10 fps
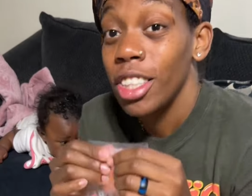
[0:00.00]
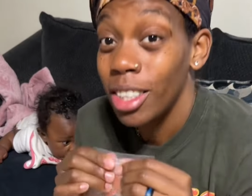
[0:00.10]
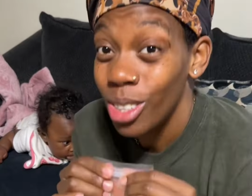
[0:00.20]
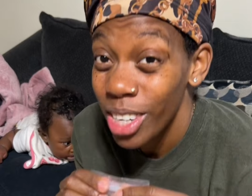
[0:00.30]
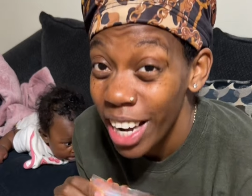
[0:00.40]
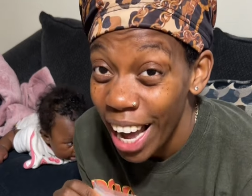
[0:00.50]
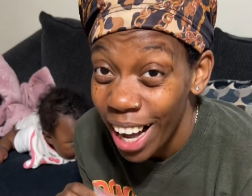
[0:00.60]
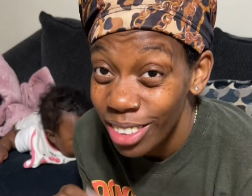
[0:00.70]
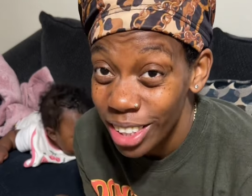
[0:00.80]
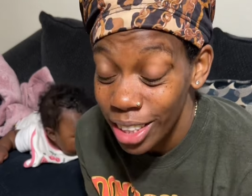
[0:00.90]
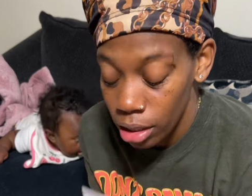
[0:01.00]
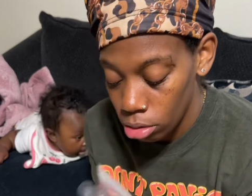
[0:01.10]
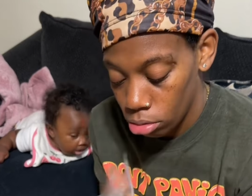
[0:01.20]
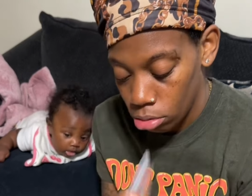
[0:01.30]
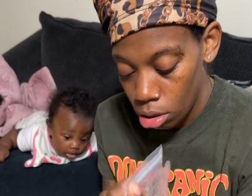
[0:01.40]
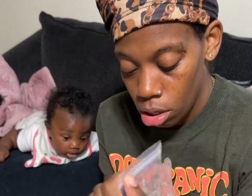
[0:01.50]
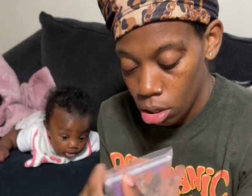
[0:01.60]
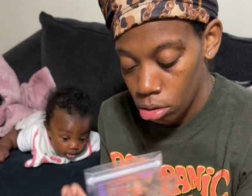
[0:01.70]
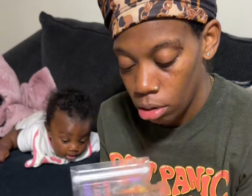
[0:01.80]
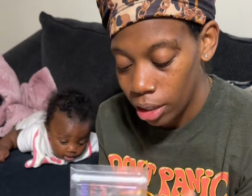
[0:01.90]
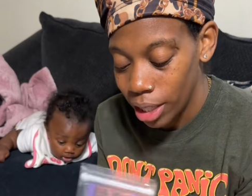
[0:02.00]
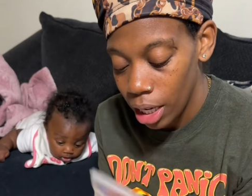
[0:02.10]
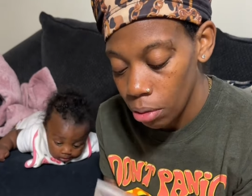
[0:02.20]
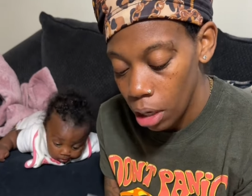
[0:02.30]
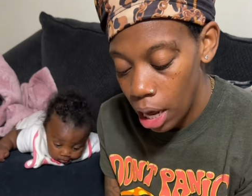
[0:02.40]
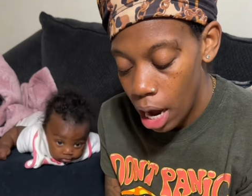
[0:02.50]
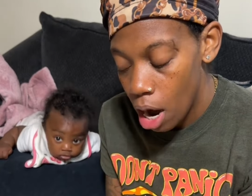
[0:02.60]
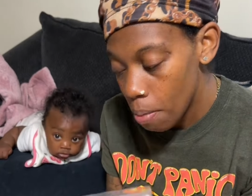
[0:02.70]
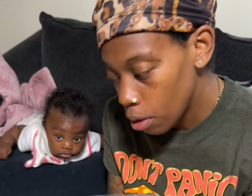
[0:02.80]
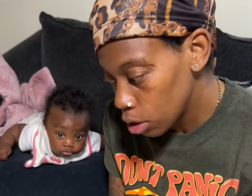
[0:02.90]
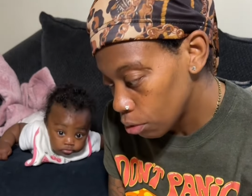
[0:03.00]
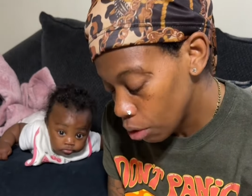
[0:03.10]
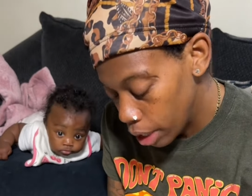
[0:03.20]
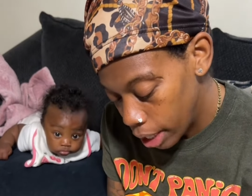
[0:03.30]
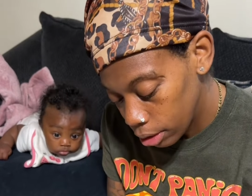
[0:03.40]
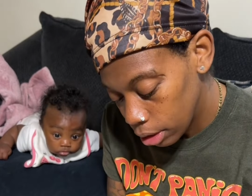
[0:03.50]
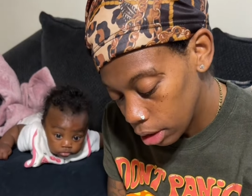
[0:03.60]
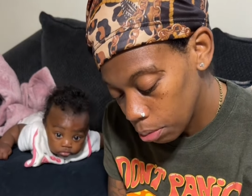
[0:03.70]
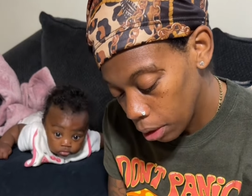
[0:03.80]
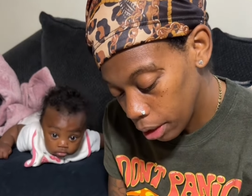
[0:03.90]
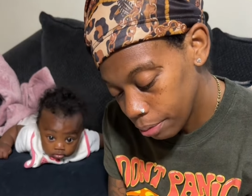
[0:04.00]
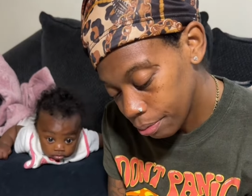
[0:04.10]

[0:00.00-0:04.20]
Three ounces. Hold on. I think it was like almost four ounces, but